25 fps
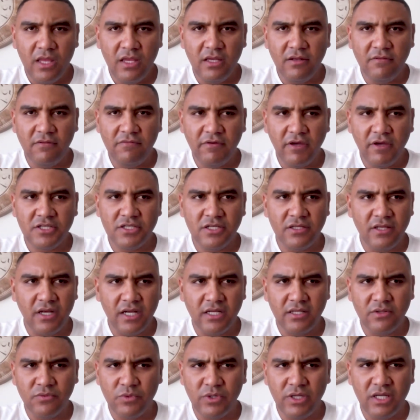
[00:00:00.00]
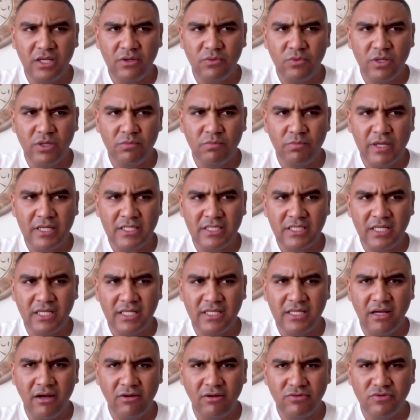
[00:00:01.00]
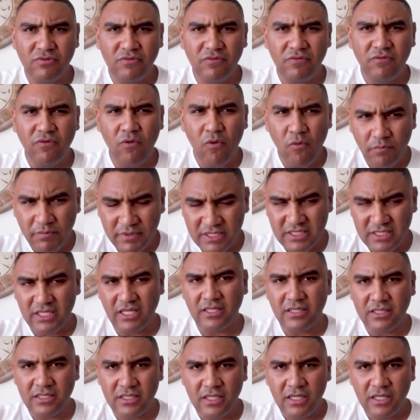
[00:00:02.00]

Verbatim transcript: infection rate, we, we're basically down to 4%.